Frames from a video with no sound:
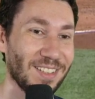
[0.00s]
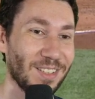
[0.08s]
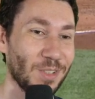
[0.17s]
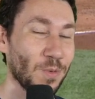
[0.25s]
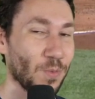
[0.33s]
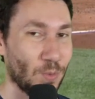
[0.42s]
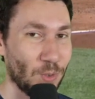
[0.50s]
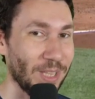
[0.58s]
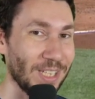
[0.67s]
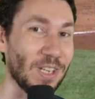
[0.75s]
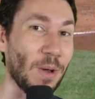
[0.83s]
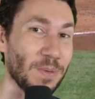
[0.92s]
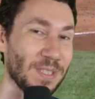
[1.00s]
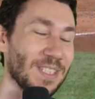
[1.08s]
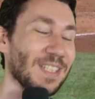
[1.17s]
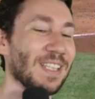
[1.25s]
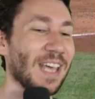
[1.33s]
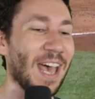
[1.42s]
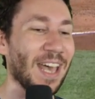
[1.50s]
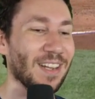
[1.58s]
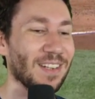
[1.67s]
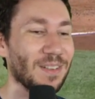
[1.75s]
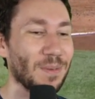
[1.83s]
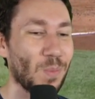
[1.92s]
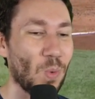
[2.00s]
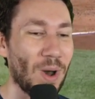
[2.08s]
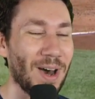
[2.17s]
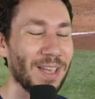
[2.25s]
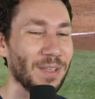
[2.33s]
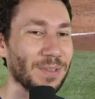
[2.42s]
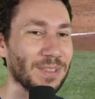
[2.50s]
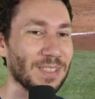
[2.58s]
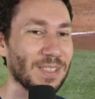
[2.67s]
You really don't see that. Wild.